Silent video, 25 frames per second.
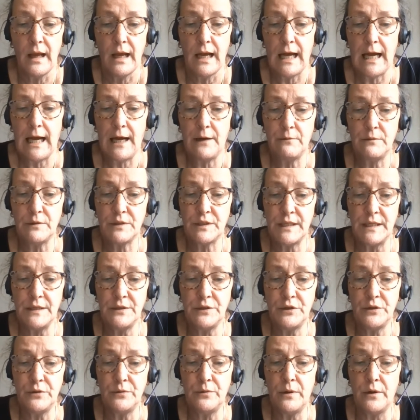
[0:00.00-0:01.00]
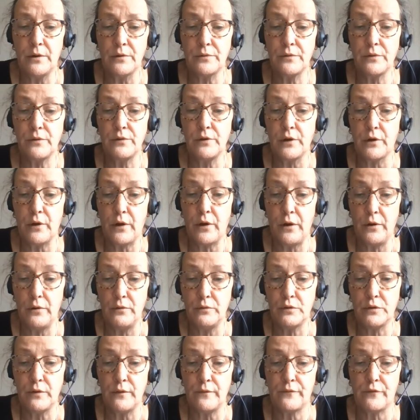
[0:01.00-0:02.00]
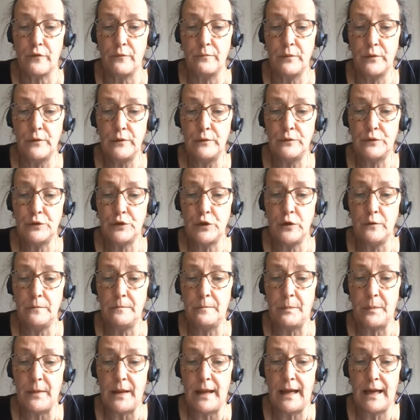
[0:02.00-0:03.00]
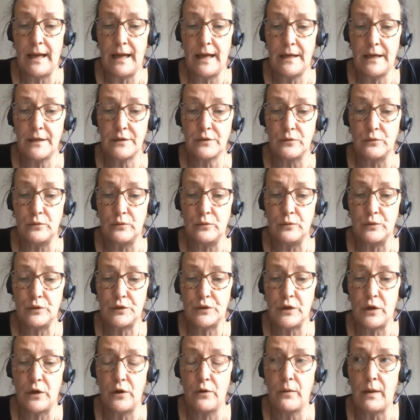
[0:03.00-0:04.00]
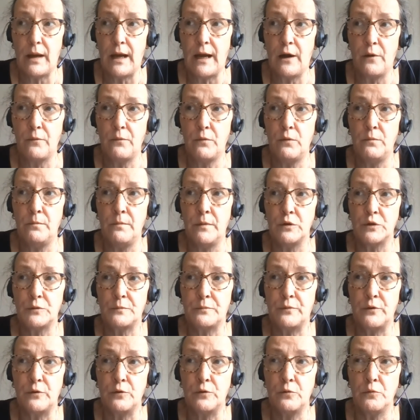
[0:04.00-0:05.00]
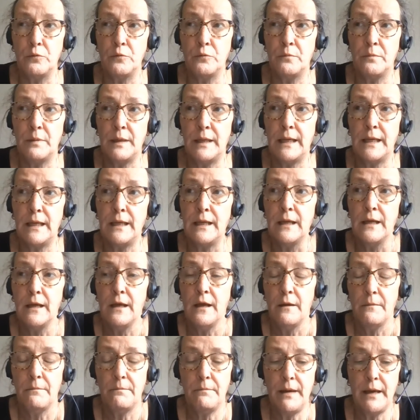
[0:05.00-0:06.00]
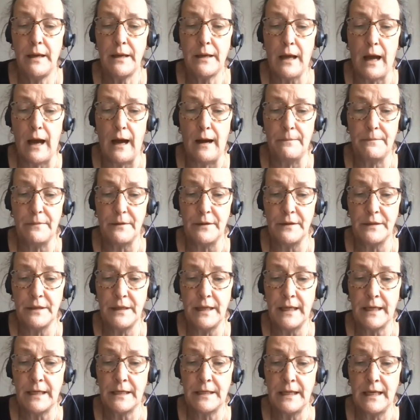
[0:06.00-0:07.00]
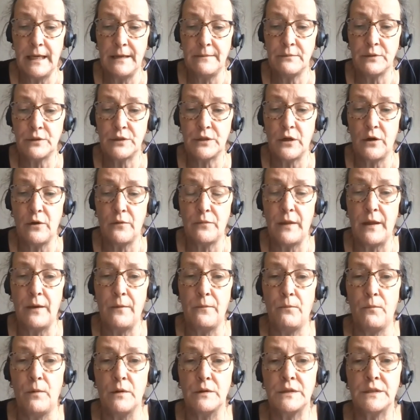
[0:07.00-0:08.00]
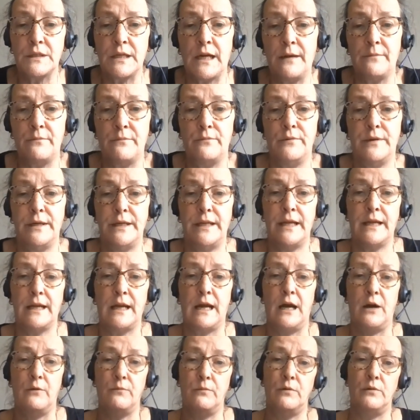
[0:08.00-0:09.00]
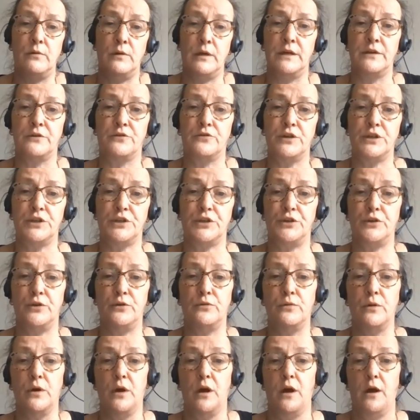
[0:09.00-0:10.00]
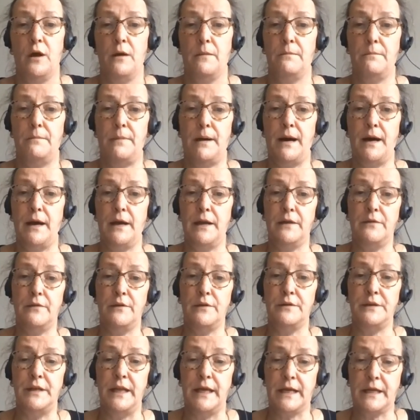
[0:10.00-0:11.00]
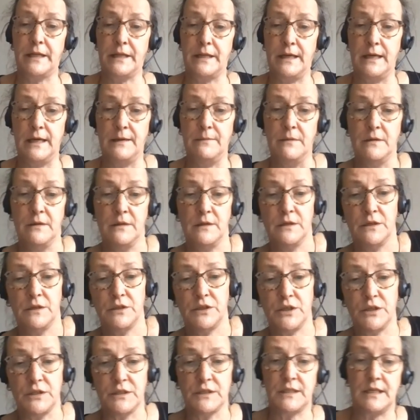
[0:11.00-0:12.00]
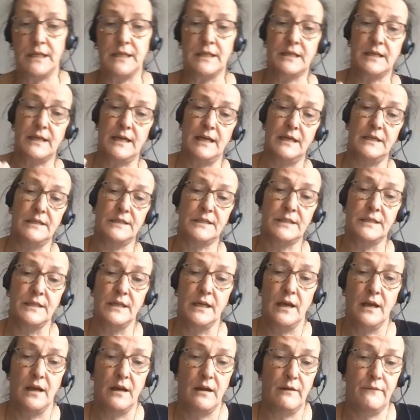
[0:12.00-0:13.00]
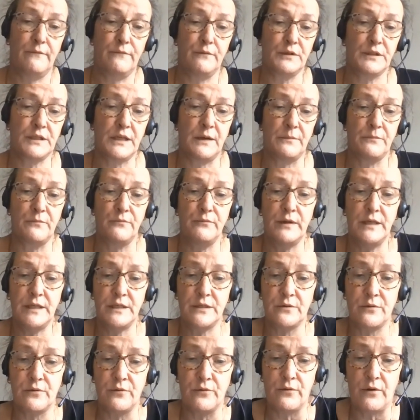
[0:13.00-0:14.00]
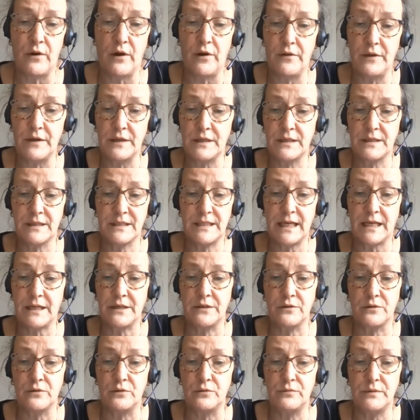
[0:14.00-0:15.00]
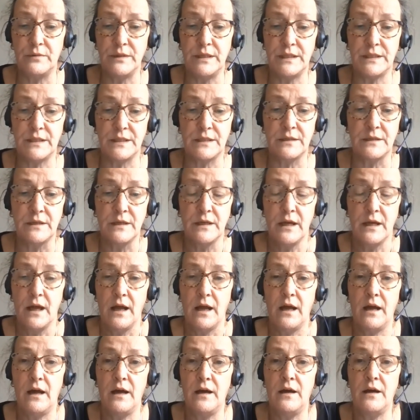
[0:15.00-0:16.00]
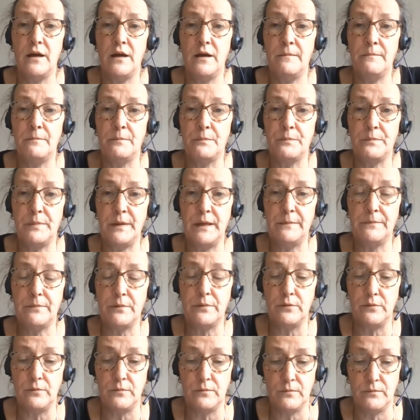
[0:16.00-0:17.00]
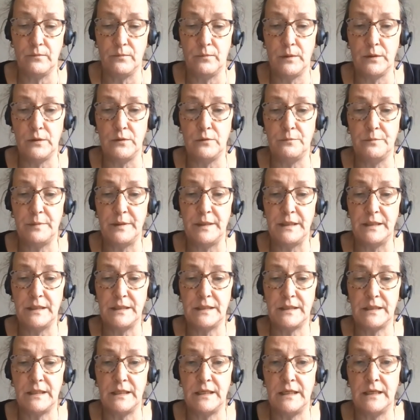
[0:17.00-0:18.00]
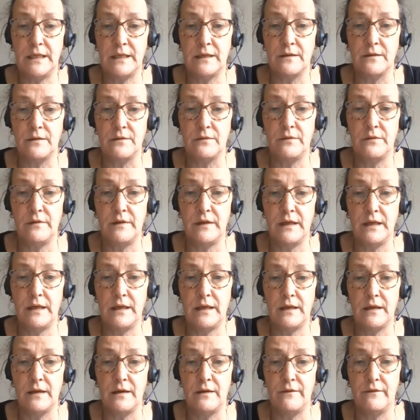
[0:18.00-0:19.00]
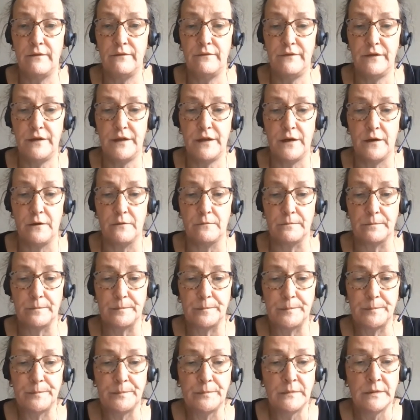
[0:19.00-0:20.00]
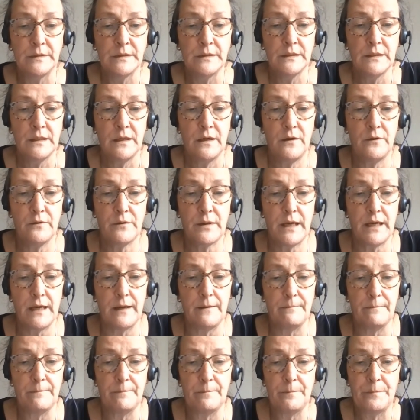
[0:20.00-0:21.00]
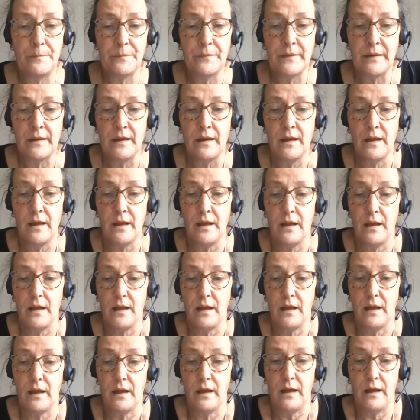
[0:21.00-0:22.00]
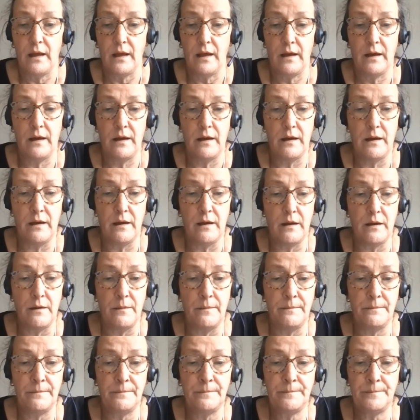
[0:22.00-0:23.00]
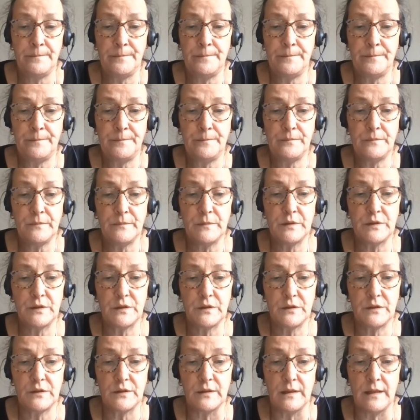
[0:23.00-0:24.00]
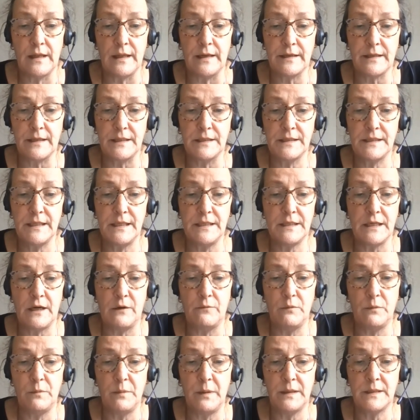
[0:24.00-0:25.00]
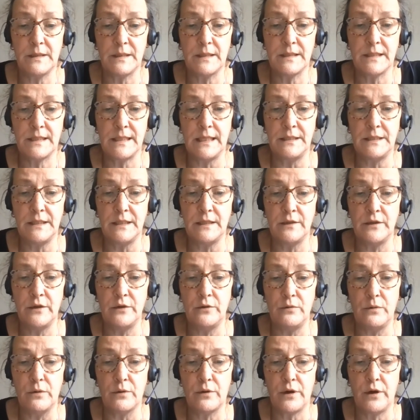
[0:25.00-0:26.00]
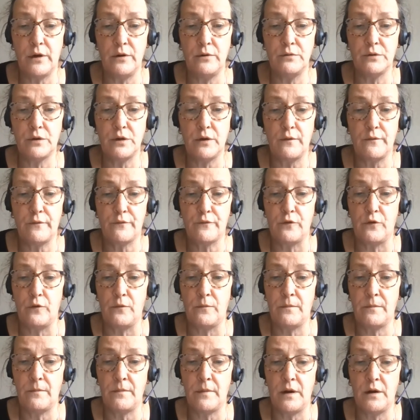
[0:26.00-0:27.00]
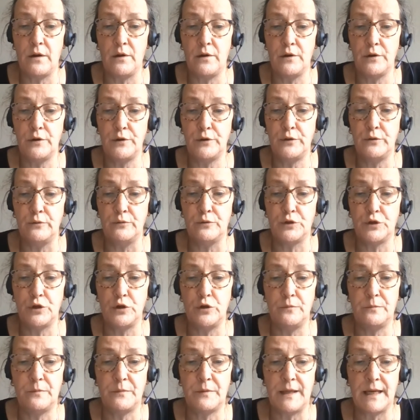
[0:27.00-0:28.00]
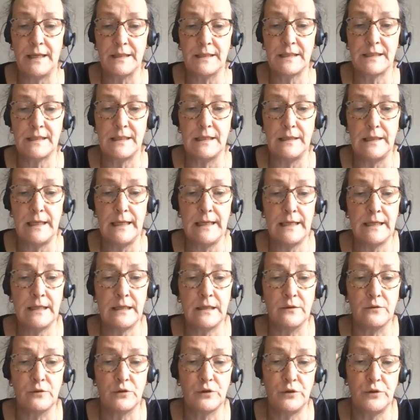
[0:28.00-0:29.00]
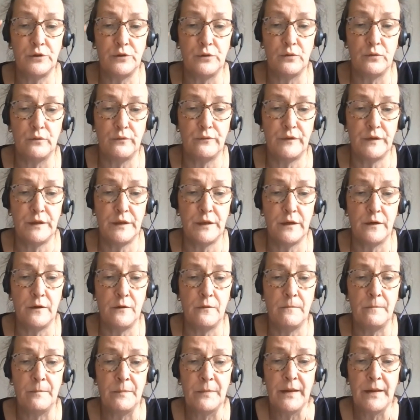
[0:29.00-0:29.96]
I will send you uh, the code from YouTube and also I will most probably make up a nickname so that once I'm reading I will address you by the nickname just in case for some reason or other technical reason um, people will be seeing the uh, video okay um, like I said I will be sending you a code from uh, YouTube that's the link to your video